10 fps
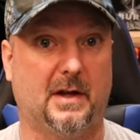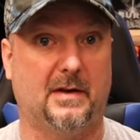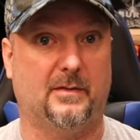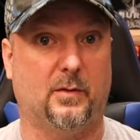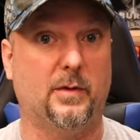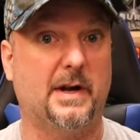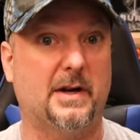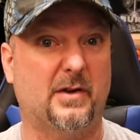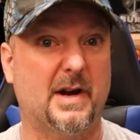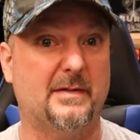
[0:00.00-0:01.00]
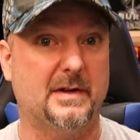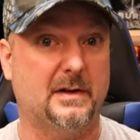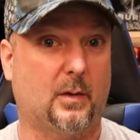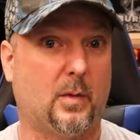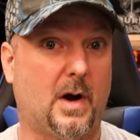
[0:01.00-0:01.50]
for engraving
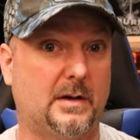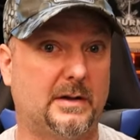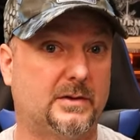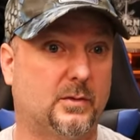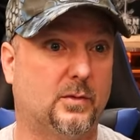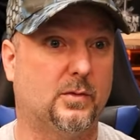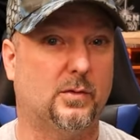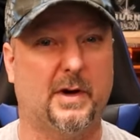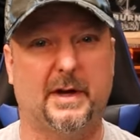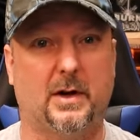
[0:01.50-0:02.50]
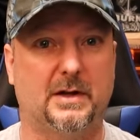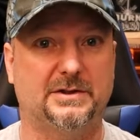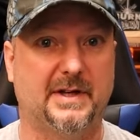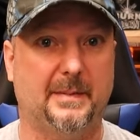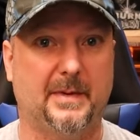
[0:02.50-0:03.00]
a wallet or an
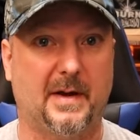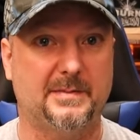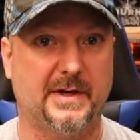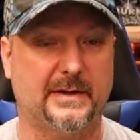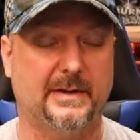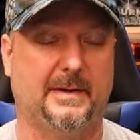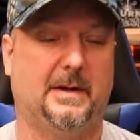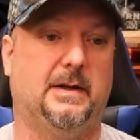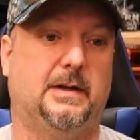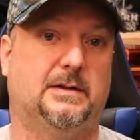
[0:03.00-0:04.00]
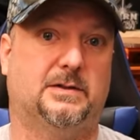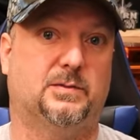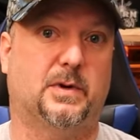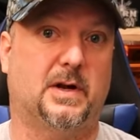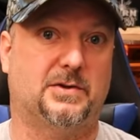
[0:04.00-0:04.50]
odd-shaped object, since
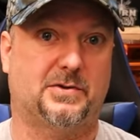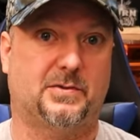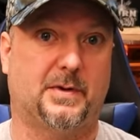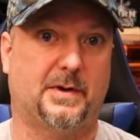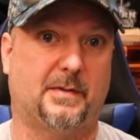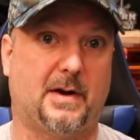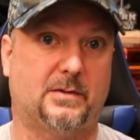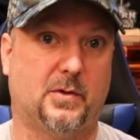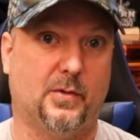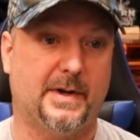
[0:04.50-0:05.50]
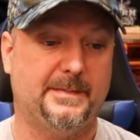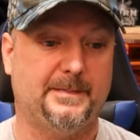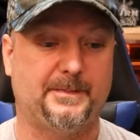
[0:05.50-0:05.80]
we're not just doing a round coin,